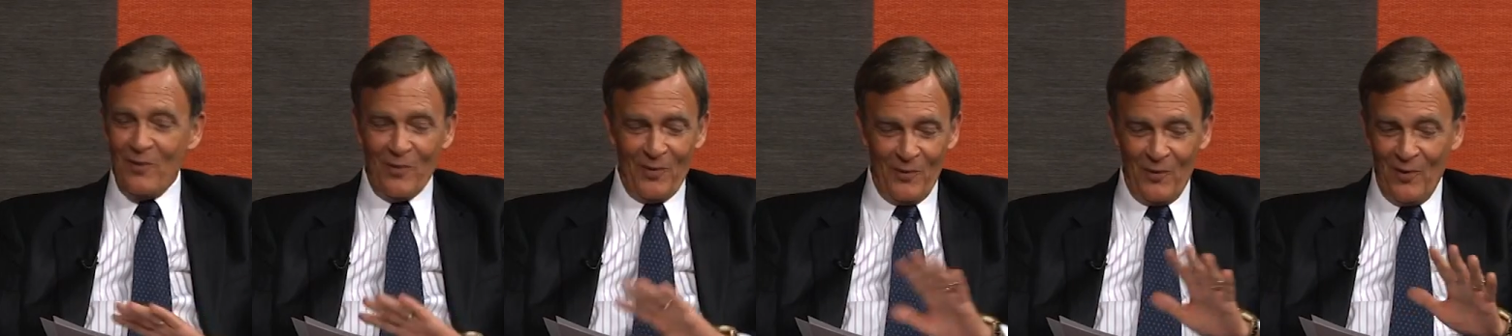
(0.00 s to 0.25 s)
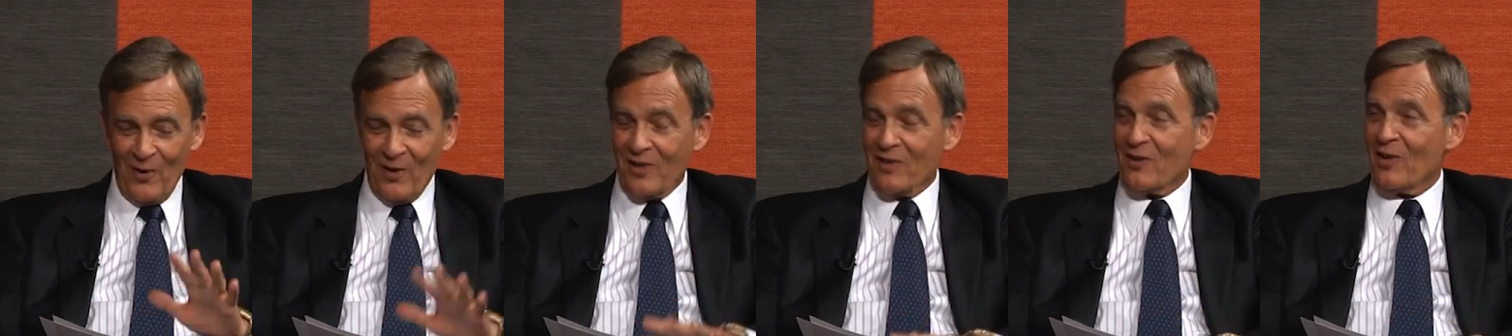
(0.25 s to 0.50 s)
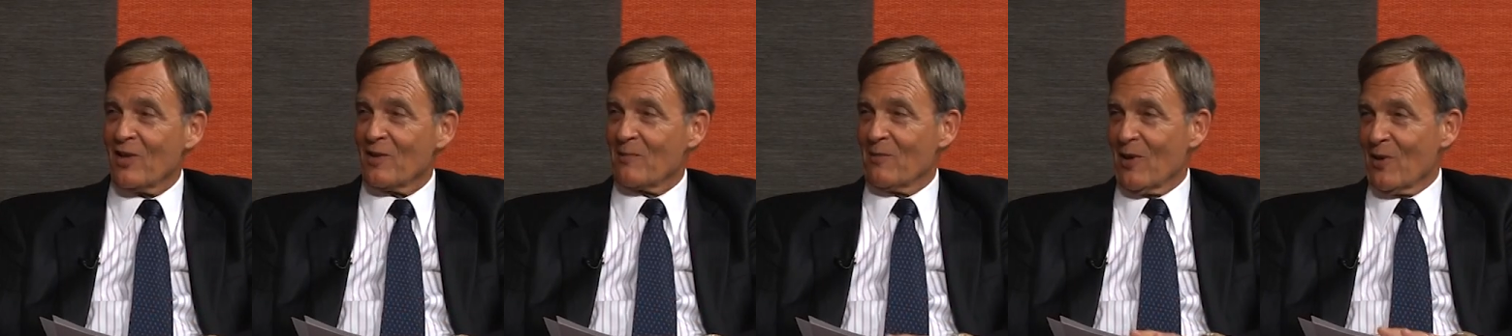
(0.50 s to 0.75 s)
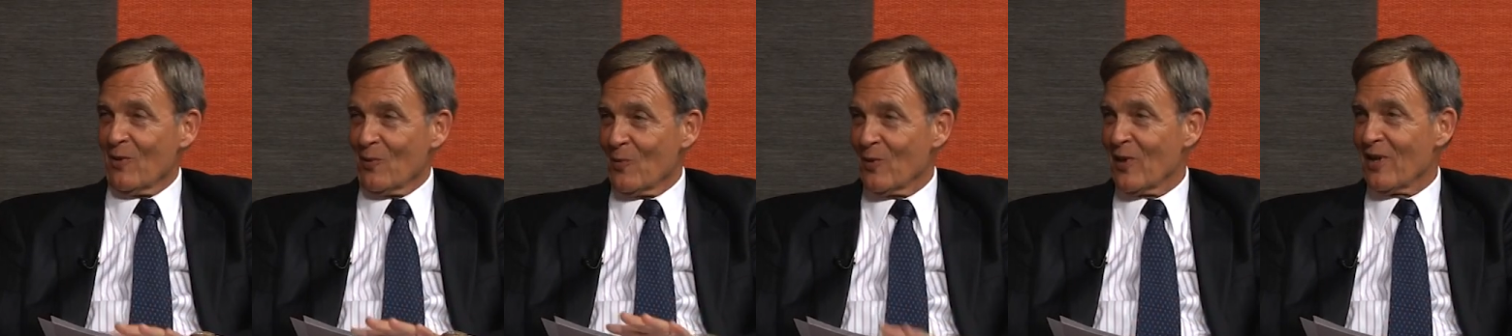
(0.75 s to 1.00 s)
We're going to talk
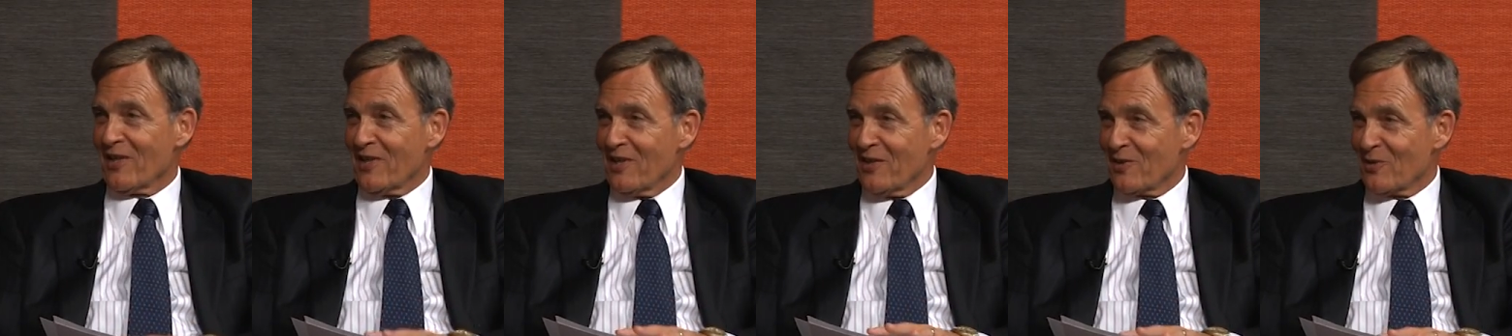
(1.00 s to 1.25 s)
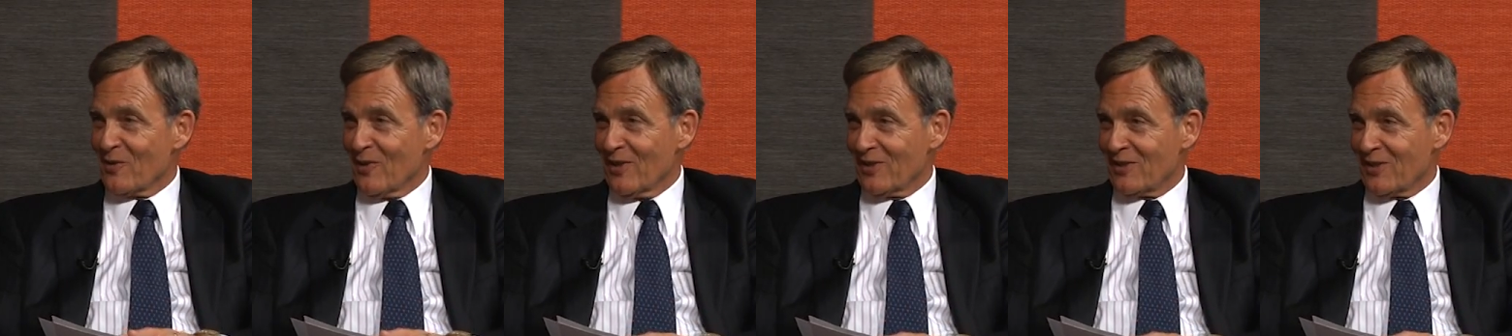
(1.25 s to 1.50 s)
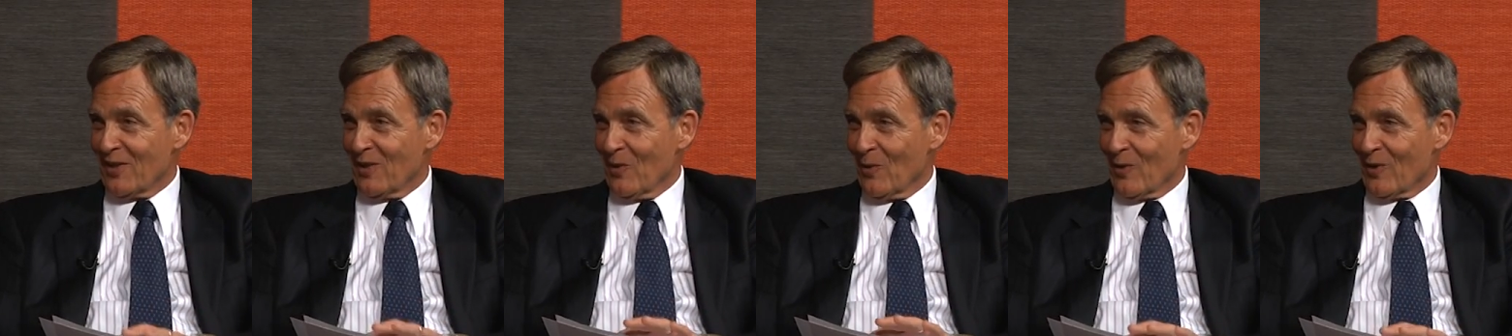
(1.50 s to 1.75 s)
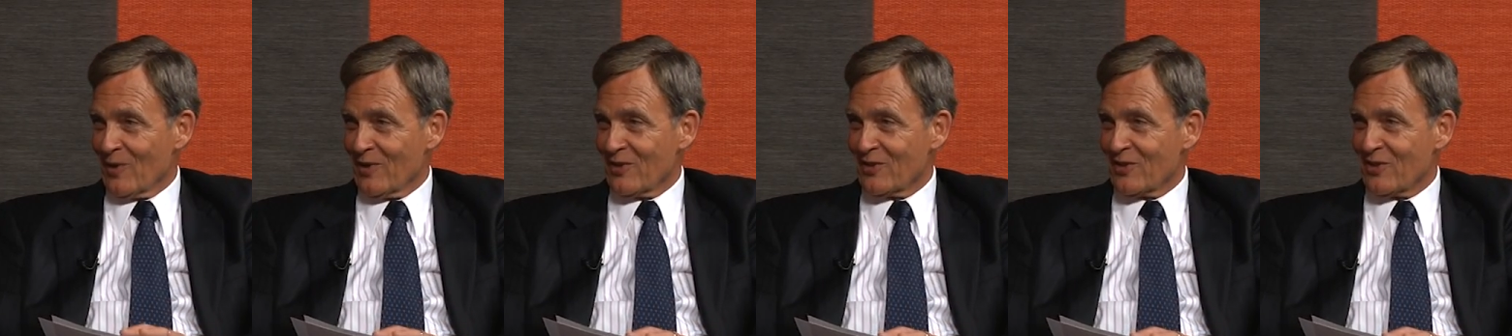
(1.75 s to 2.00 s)
about a really interesting
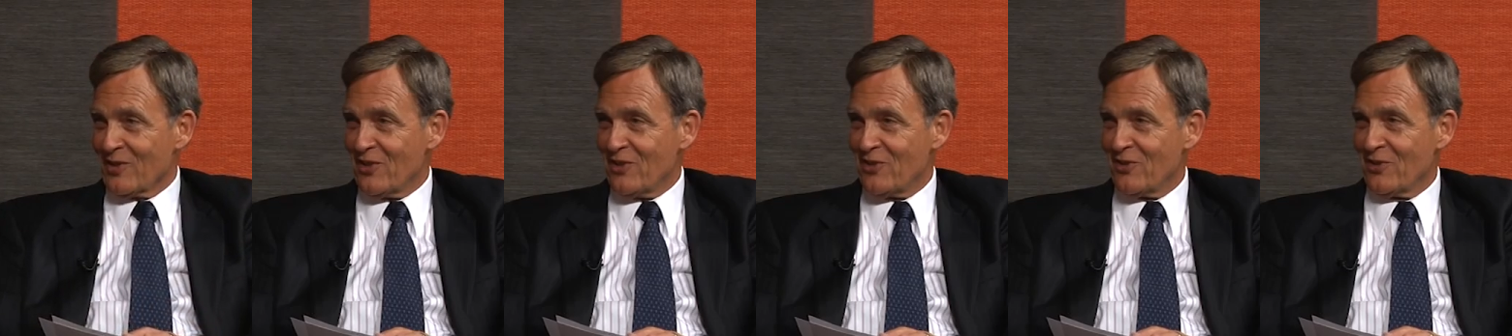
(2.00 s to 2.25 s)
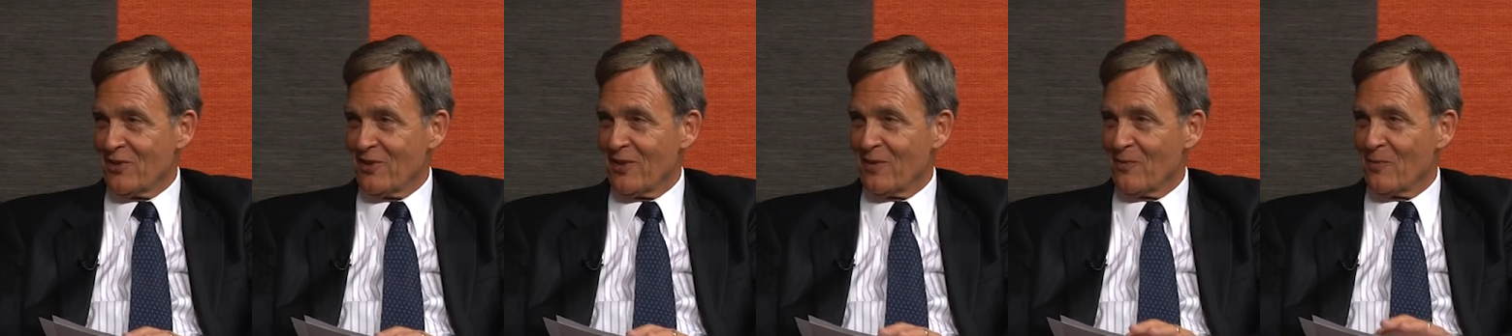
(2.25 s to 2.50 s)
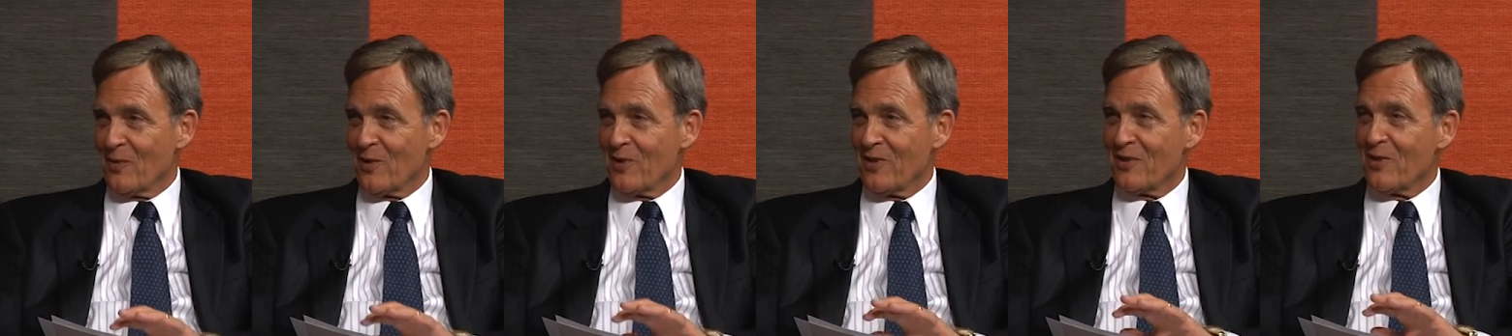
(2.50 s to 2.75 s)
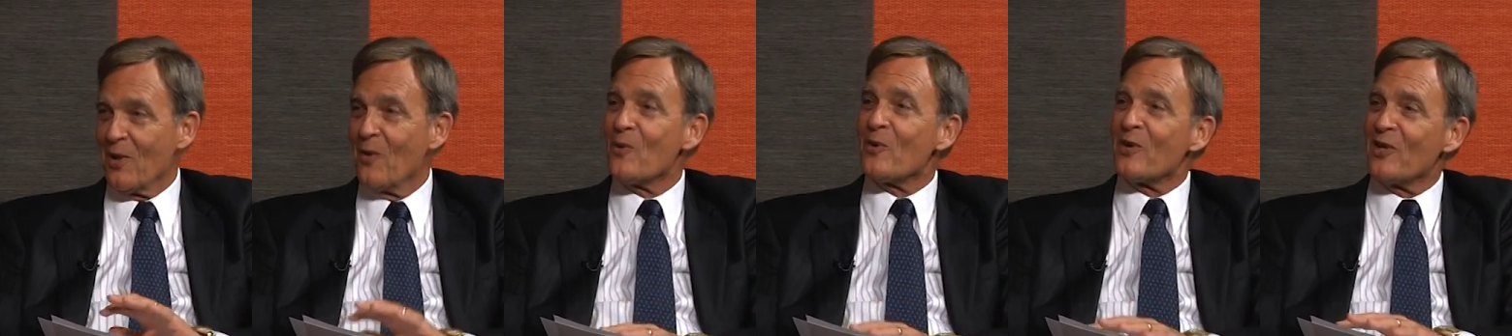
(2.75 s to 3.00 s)
organization that we
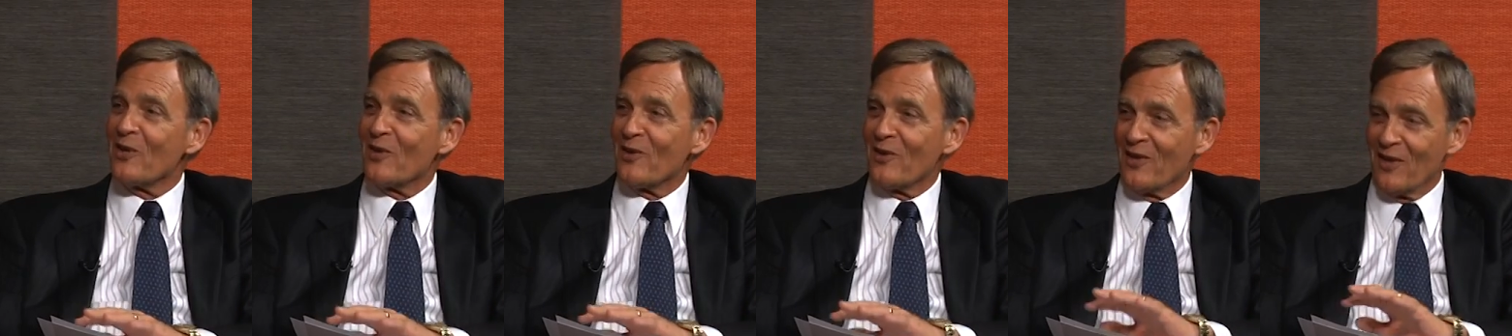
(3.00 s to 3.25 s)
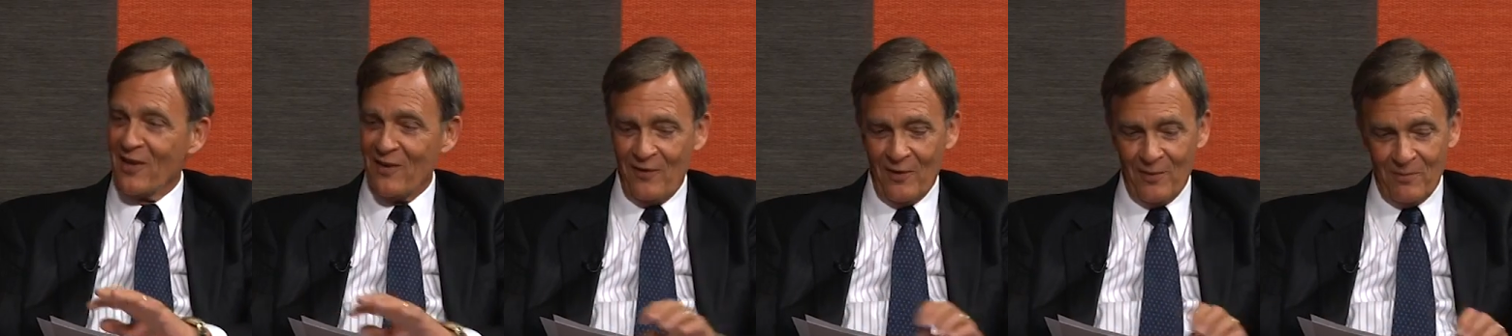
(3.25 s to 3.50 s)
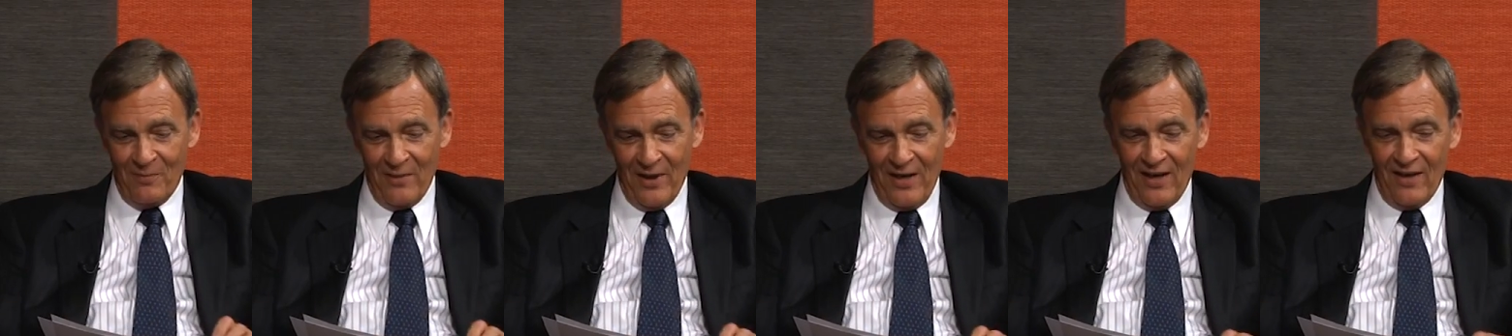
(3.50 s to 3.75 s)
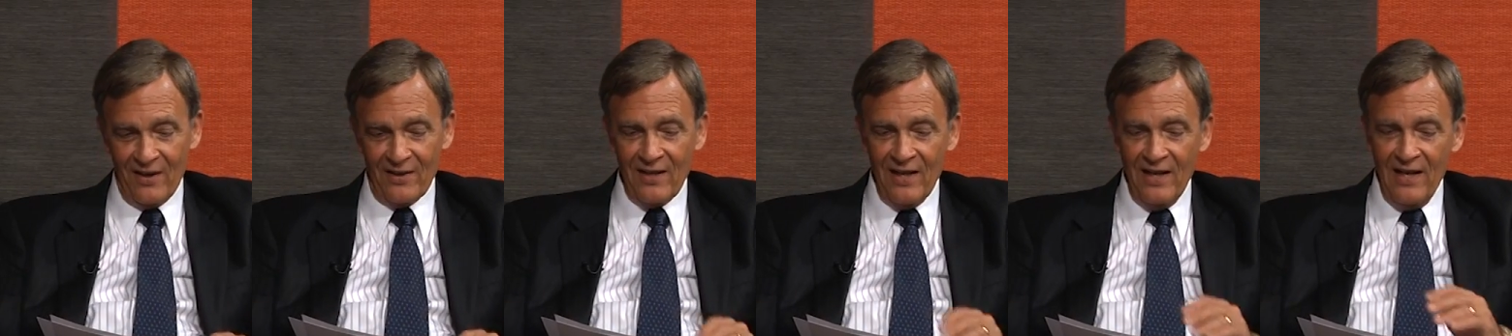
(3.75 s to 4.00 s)
don't hear enough
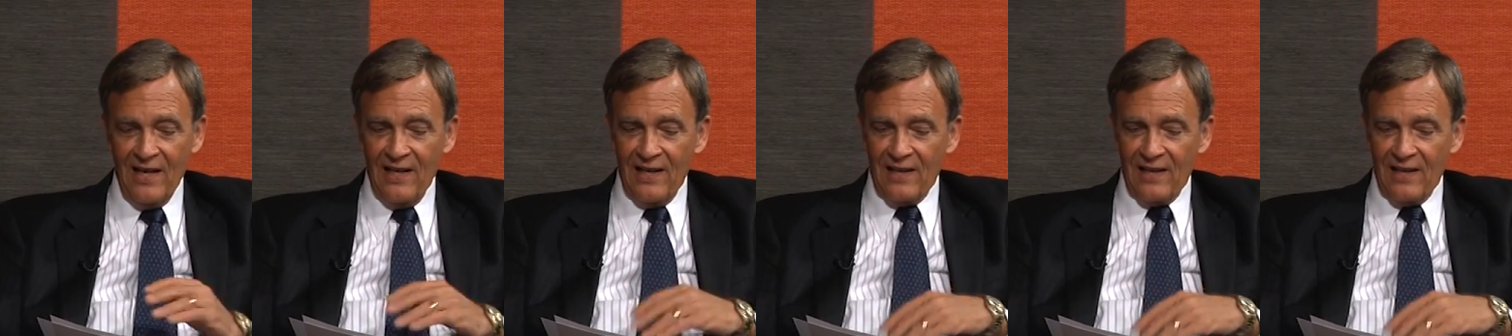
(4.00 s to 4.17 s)
about.